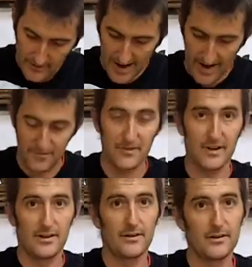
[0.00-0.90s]
have
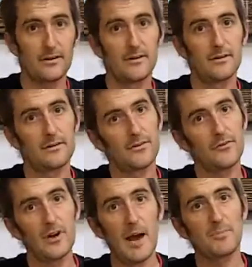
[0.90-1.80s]
the
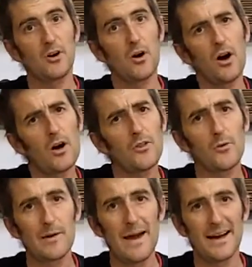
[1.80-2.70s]
strap go all
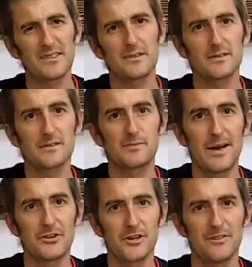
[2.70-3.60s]
the way back to the
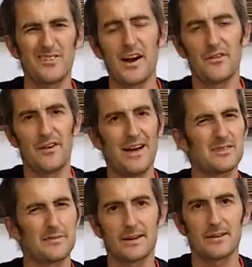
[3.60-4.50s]
suspension rather than
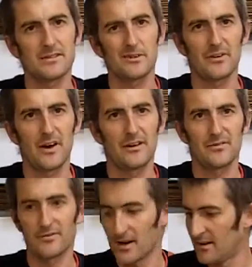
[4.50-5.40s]
have something else going on in
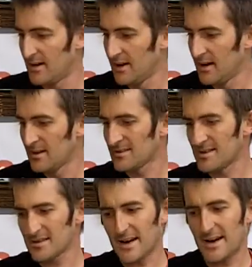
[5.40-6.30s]
the front. Because
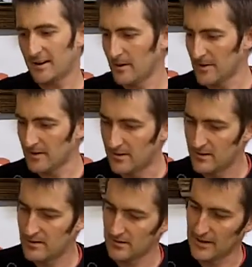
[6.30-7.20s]
this guy, I mean,
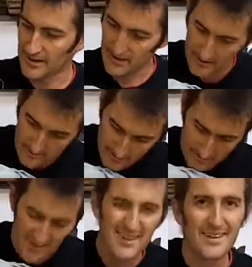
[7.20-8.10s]
look,
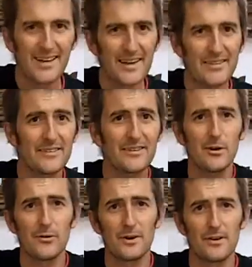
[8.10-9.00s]
he's a
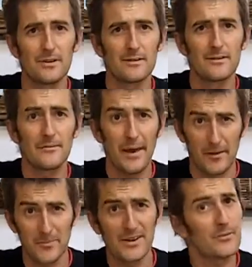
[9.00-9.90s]
little one,
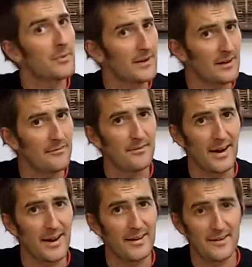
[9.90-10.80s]
but it's big enough
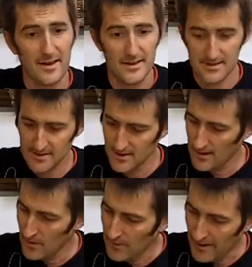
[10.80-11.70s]
for eight days.
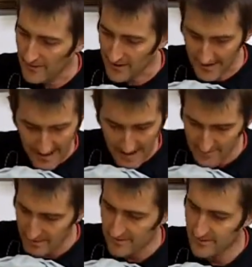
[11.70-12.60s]
Well, there you
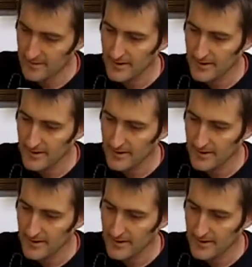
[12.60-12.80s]
have it